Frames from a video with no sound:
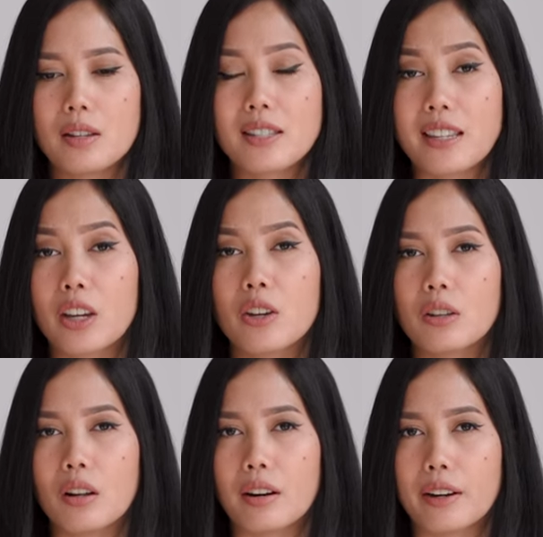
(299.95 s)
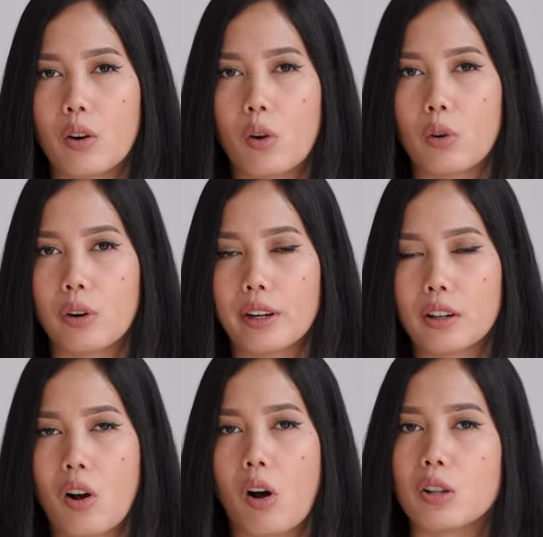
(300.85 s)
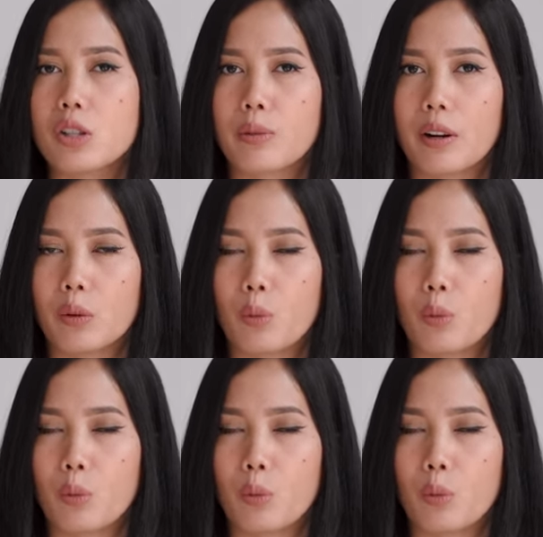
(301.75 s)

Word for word: secular or cultural